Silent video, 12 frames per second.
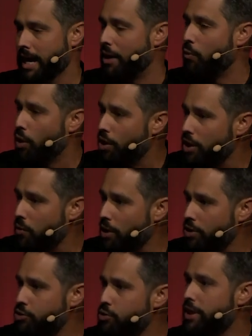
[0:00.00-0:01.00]
And what do they want
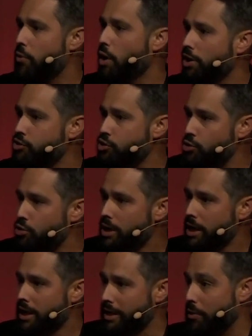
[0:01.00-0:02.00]
to do?
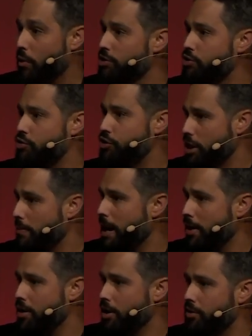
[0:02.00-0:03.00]
They want to somehow
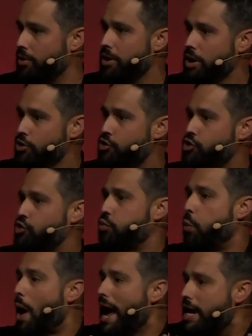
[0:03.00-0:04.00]
or another
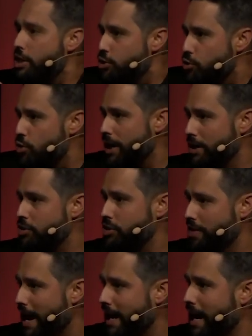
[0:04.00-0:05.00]
sway you into
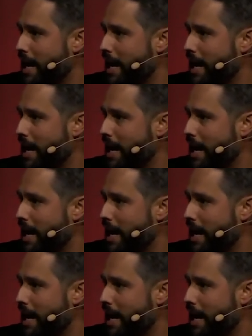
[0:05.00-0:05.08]
that